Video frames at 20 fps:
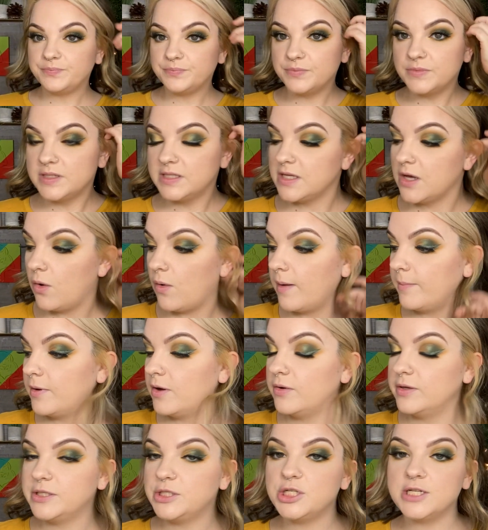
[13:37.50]
So I'm
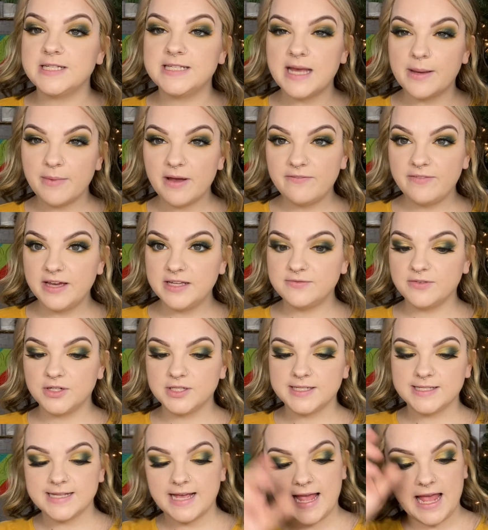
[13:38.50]
going to just set my face
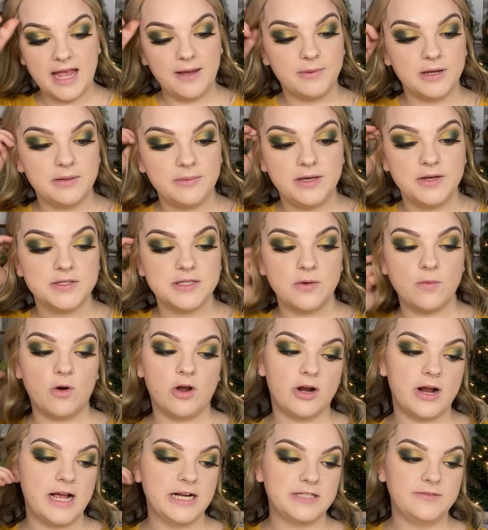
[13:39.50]
first, because I am going to be using water
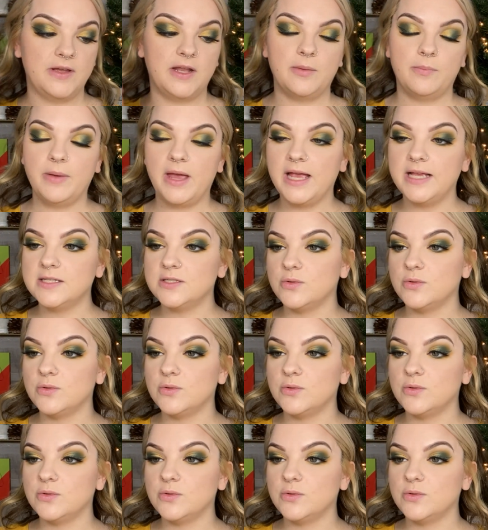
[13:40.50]
activated paint,